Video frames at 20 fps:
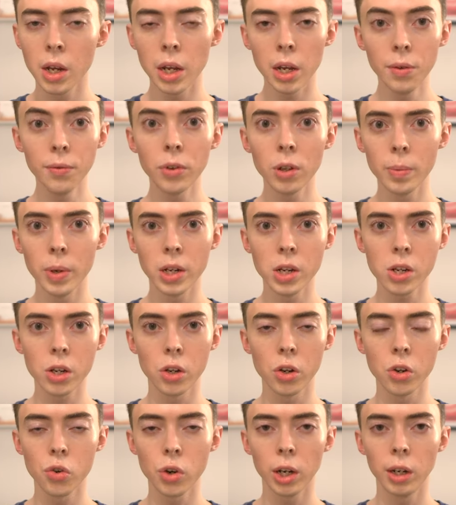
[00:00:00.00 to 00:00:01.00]

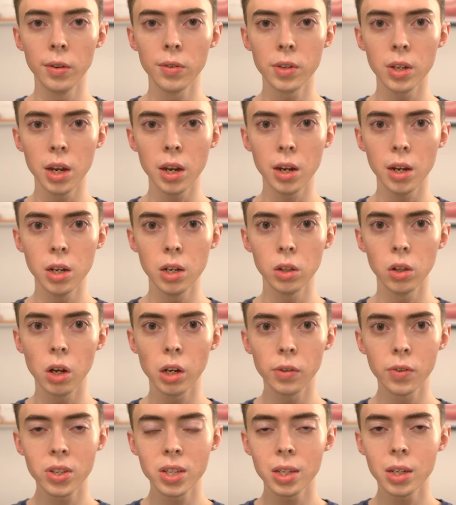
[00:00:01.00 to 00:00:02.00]
inflammation drives a lot
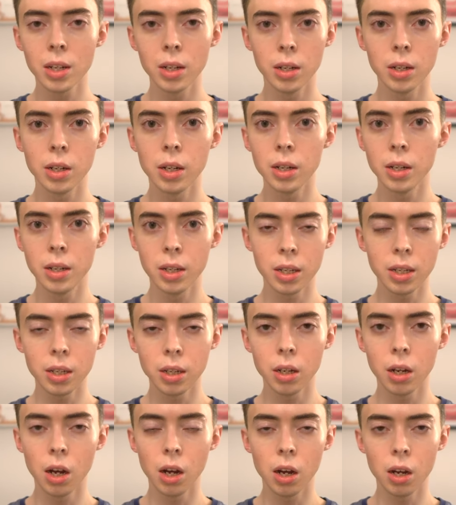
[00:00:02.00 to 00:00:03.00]
of skin dis
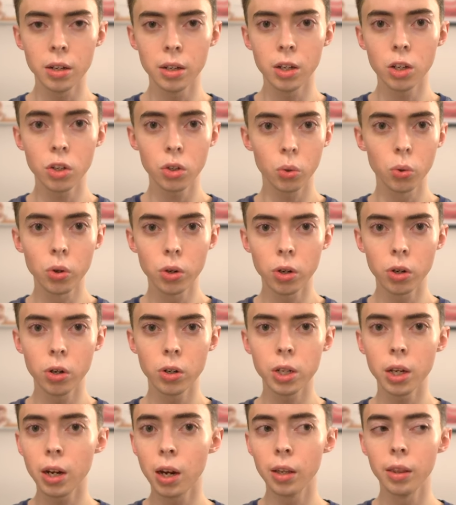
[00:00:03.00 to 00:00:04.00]
uh,
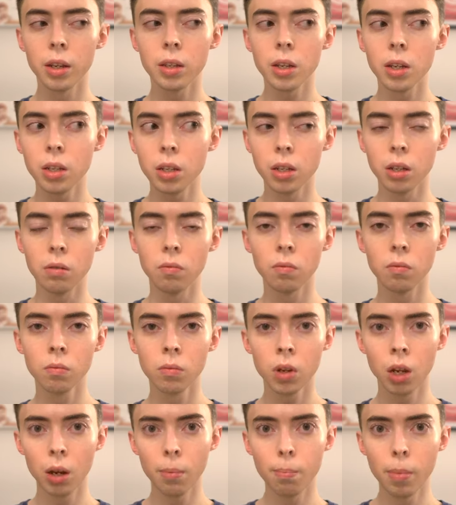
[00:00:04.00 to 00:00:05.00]
disorders. Again, this isn't
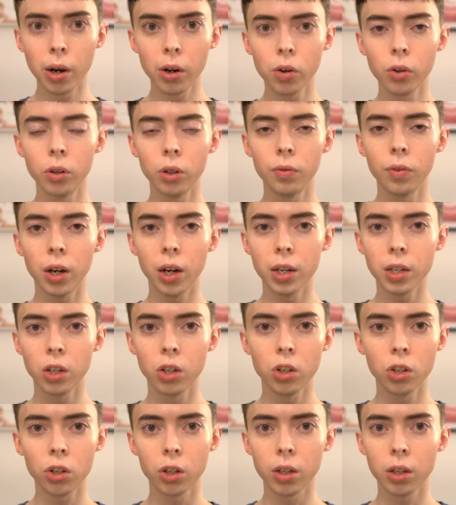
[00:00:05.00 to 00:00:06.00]
Medical advice
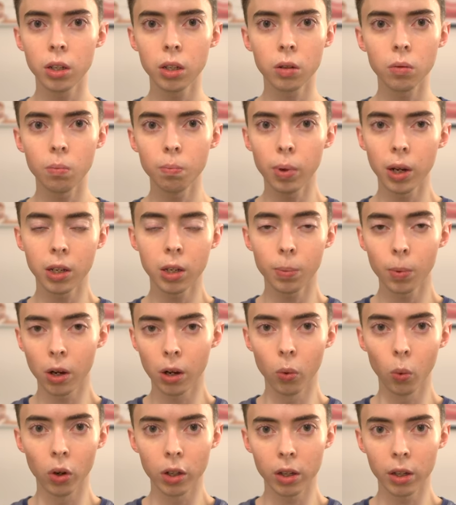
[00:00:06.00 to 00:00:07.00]
is just based
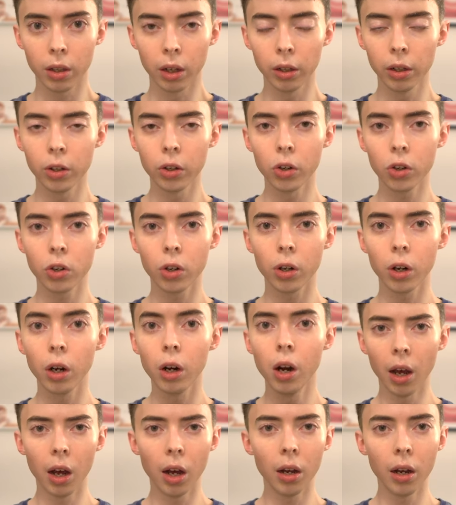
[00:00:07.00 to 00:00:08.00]
upon what's in the literature.
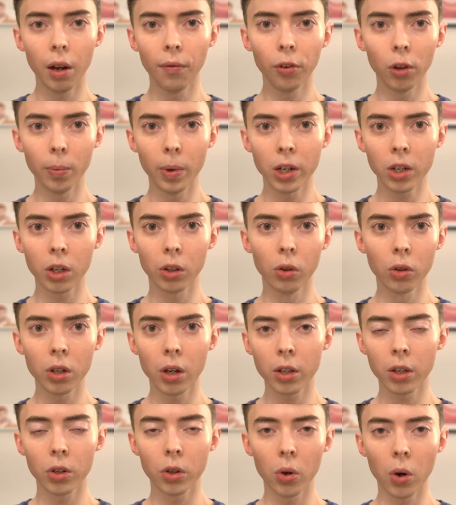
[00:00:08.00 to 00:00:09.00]
Uh, inflammation, there's
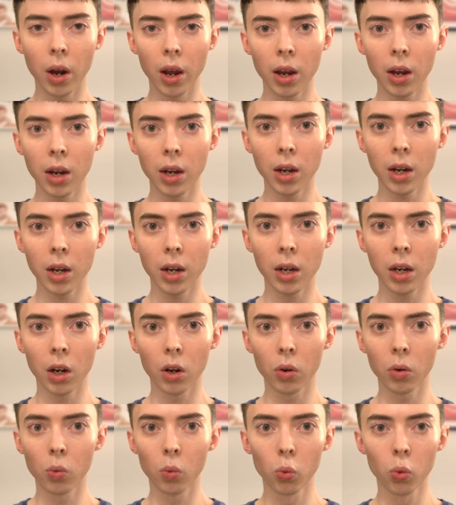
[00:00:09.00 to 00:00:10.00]
also
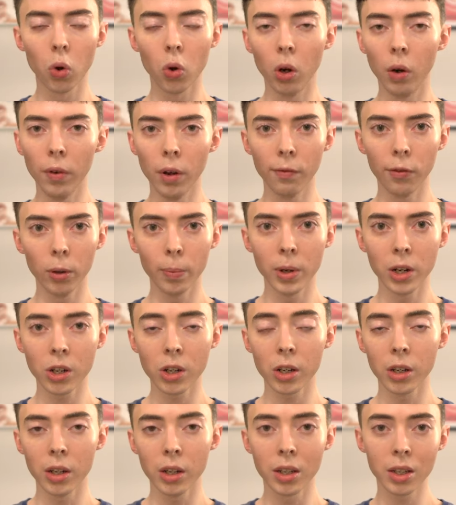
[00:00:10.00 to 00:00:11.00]
a role of
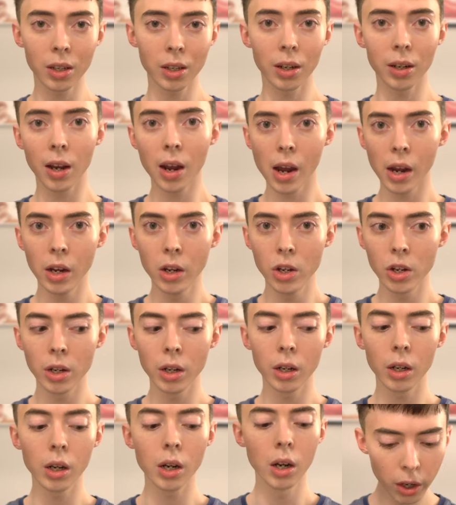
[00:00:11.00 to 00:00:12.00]
inflammation in skin
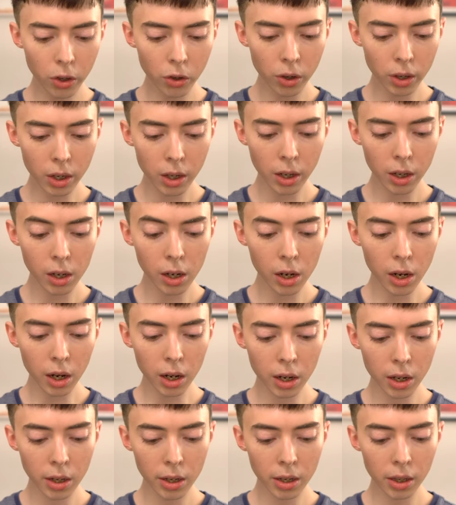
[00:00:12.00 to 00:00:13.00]
aging. Interesting
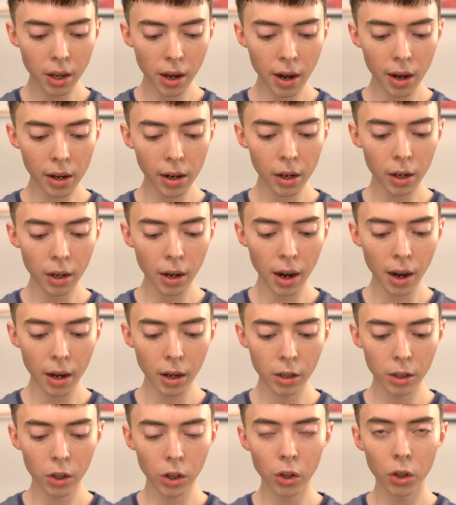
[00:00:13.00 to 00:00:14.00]
is that it
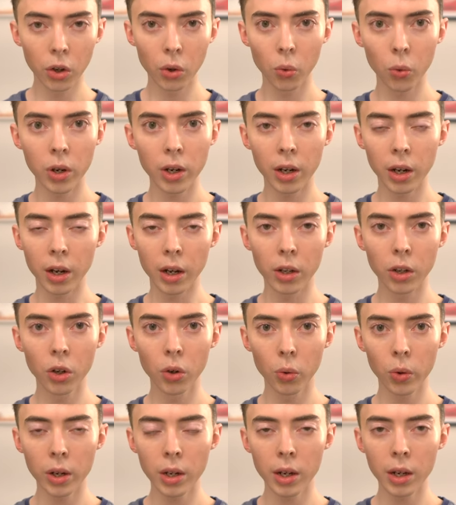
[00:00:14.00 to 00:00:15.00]
has urea.
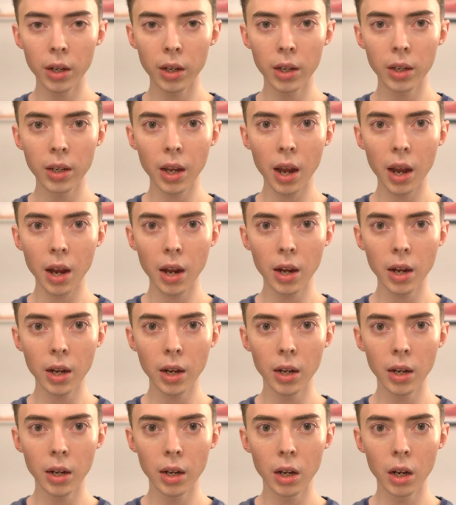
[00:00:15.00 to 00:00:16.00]
Urea is
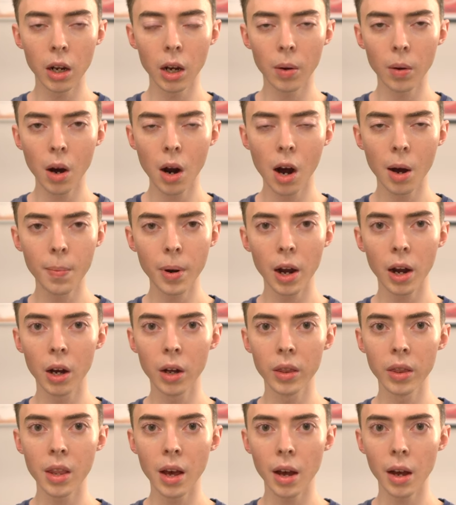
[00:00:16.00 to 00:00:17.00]
a
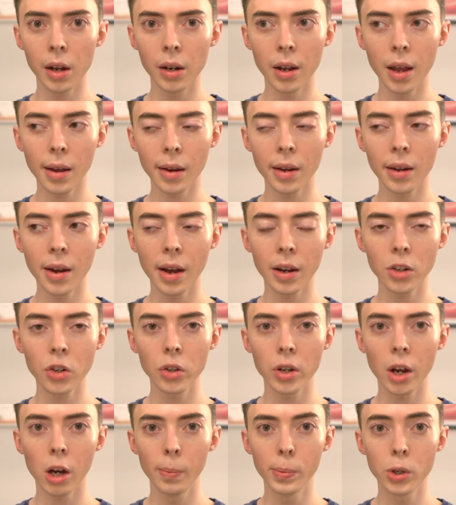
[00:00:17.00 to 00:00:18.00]
compound that can
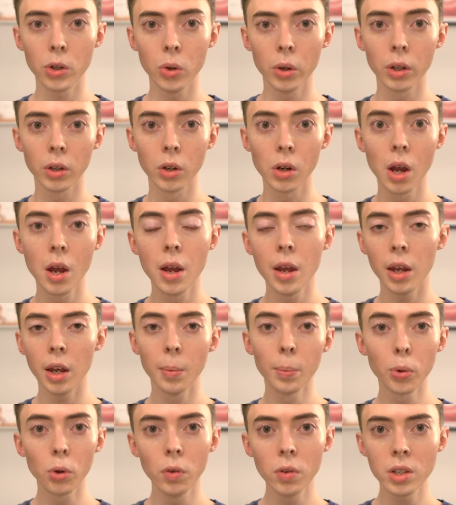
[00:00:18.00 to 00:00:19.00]
actually help to
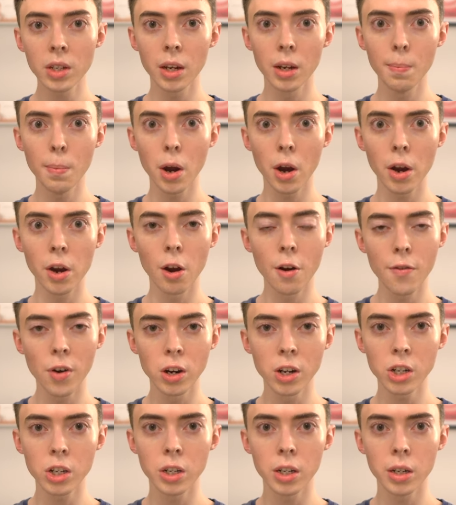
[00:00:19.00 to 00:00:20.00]
improve skin barrier
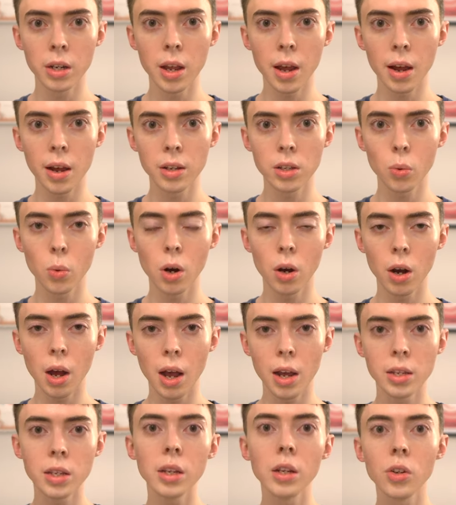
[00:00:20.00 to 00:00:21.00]
function as well
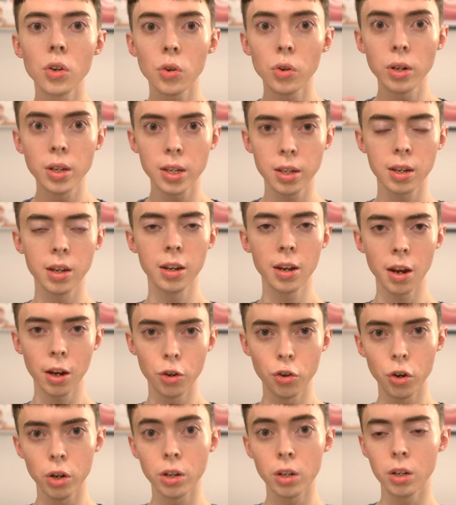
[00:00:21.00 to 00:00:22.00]
as increase skin
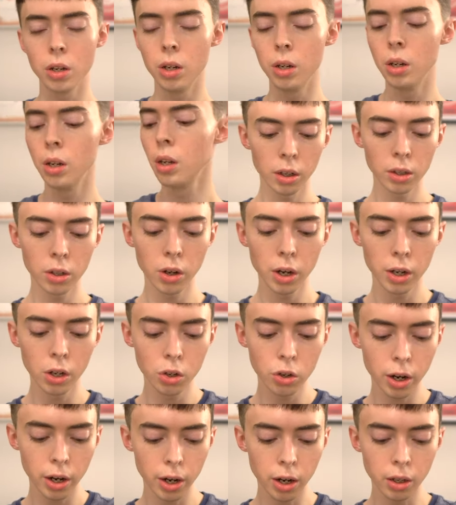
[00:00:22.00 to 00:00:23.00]
hydration. Let's go ahead and
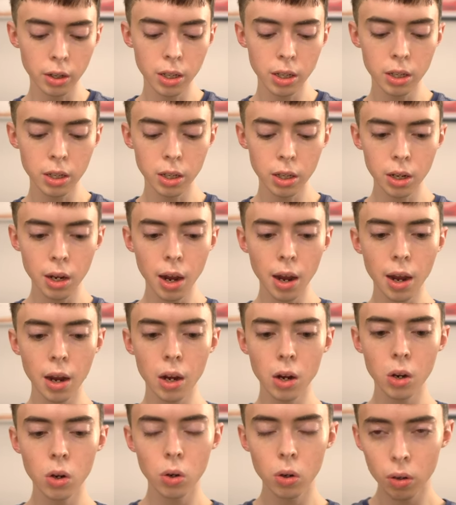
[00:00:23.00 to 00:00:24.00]
try it out and see
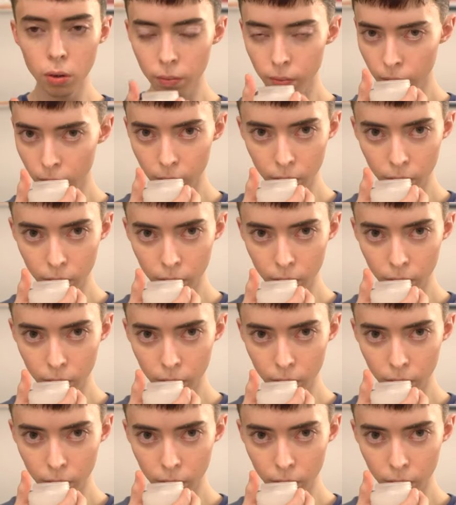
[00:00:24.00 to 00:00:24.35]
how,